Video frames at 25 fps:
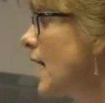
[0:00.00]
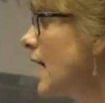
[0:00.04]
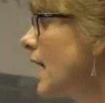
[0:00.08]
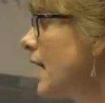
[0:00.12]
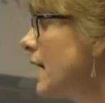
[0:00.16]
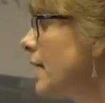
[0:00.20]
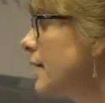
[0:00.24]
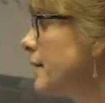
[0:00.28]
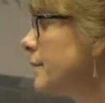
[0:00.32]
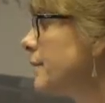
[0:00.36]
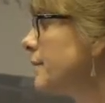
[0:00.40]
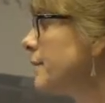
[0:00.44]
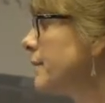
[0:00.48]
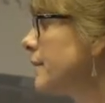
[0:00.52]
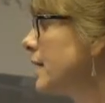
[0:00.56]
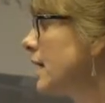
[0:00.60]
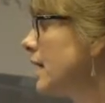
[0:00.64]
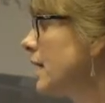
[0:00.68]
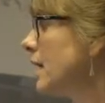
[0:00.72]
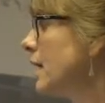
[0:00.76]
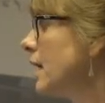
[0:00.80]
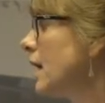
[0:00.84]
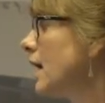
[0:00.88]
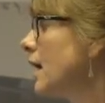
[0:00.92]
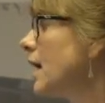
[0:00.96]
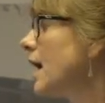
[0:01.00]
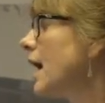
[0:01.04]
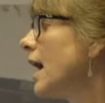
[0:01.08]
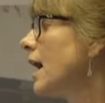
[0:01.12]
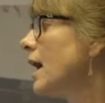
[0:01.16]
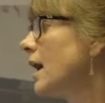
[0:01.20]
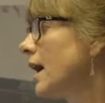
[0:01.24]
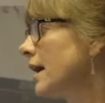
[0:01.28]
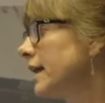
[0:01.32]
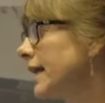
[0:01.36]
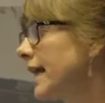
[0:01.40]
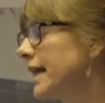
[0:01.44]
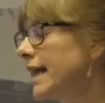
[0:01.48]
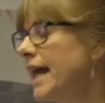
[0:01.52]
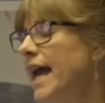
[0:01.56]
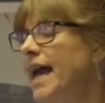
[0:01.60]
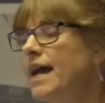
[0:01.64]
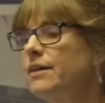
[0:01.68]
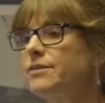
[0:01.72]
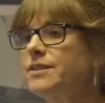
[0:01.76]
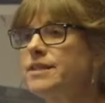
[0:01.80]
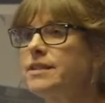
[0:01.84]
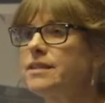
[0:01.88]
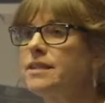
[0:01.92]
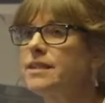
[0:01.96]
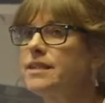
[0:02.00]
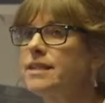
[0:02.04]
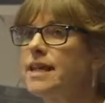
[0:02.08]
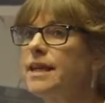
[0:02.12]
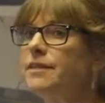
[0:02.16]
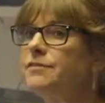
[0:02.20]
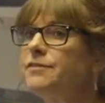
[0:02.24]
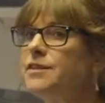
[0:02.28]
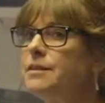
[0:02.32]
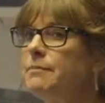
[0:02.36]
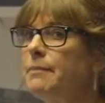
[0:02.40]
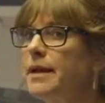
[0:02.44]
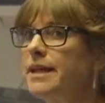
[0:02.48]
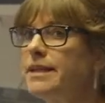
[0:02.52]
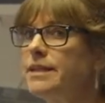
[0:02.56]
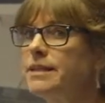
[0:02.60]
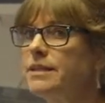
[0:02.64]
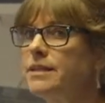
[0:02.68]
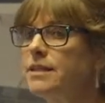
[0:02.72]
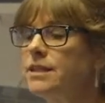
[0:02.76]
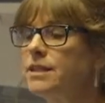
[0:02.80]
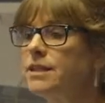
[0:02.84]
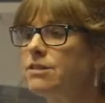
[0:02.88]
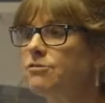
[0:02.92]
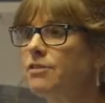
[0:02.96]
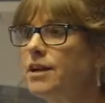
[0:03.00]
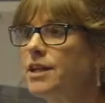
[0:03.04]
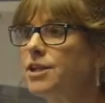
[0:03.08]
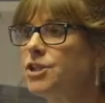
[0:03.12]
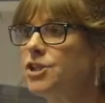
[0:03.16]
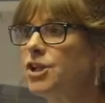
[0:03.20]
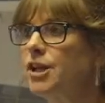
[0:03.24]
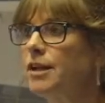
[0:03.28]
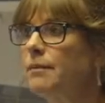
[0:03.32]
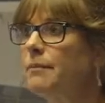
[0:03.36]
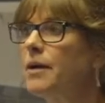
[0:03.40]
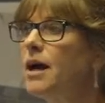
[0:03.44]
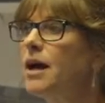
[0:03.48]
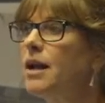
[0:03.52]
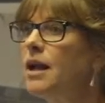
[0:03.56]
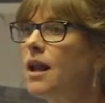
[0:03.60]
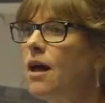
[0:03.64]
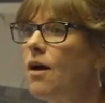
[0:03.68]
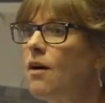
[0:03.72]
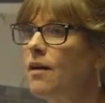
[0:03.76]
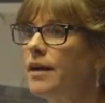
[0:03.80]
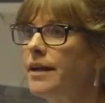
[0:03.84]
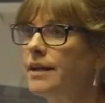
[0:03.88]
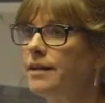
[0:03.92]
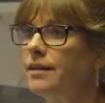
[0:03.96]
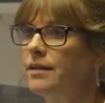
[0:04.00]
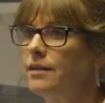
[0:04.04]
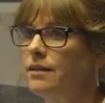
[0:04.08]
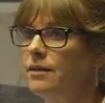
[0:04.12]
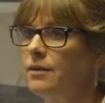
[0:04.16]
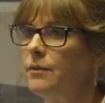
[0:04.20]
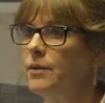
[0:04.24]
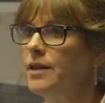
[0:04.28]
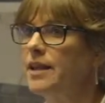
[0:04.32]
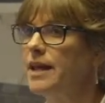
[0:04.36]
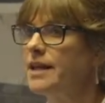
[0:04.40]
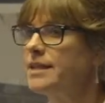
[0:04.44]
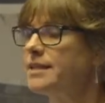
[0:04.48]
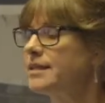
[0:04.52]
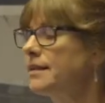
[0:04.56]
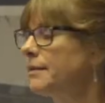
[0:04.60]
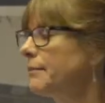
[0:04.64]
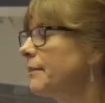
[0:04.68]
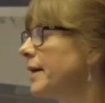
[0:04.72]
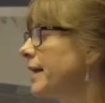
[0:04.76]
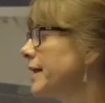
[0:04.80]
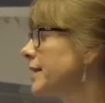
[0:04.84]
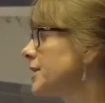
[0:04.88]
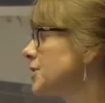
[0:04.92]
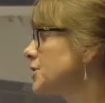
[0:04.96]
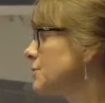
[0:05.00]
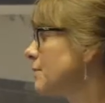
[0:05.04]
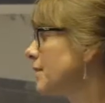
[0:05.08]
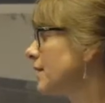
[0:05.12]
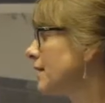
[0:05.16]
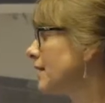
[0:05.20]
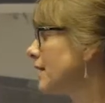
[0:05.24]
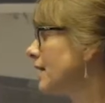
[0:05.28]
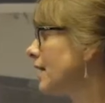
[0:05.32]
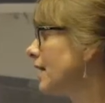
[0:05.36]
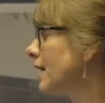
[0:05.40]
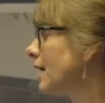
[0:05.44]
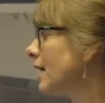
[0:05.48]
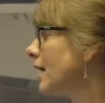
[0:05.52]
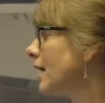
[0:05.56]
Again, how does the safety maintenance regime align with asset management?